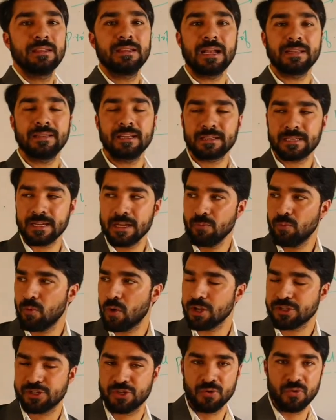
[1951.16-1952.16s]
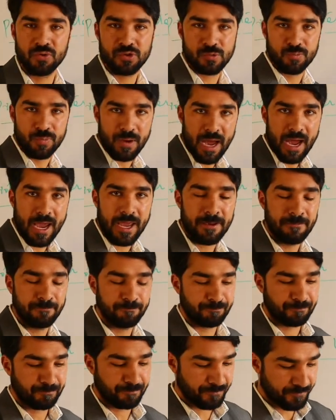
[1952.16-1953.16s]
that the term was used by
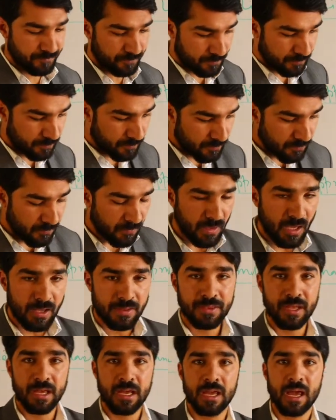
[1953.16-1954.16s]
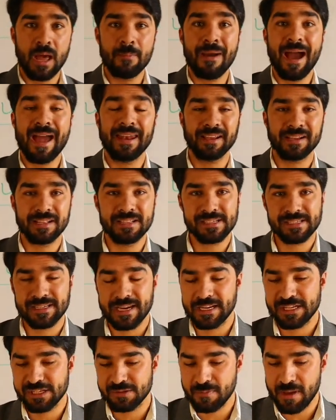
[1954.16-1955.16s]
the American
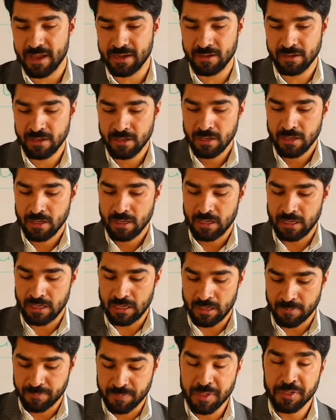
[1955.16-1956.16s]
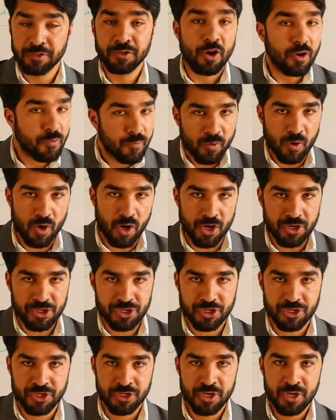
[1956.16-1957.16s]
statesman Bernard
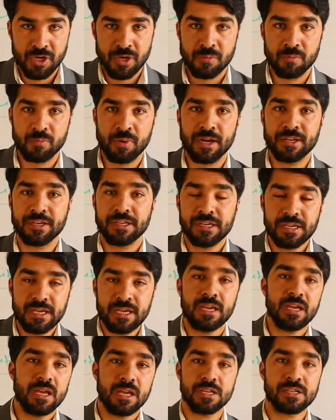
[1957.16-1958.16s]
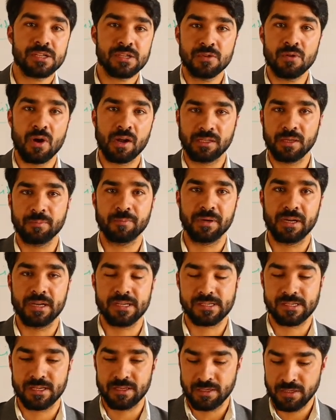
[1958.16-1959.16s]
Brosh. But he is not the
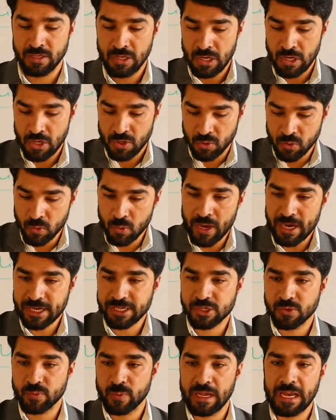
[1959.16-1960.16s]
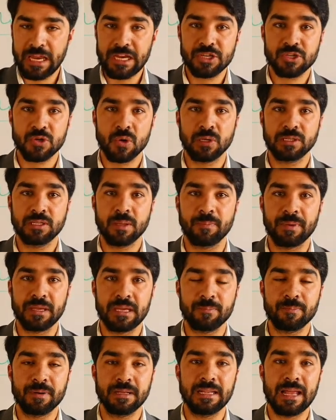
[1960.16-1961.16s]
person who actually told the
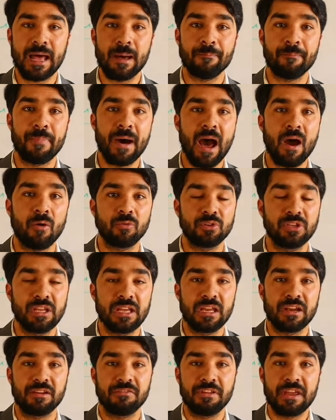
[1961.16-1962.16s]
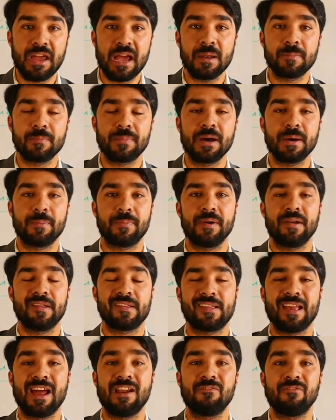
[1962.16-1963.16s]
people about the real
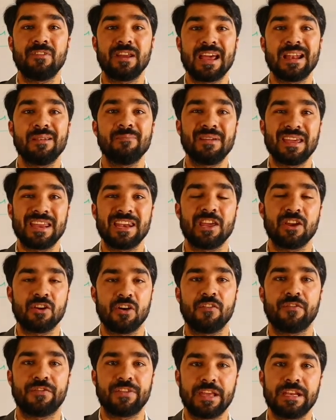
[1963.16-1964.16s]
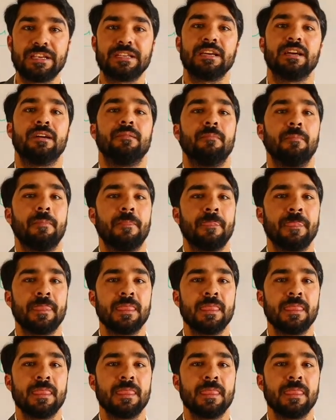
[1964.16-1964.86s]
purpose and real meaning of the term,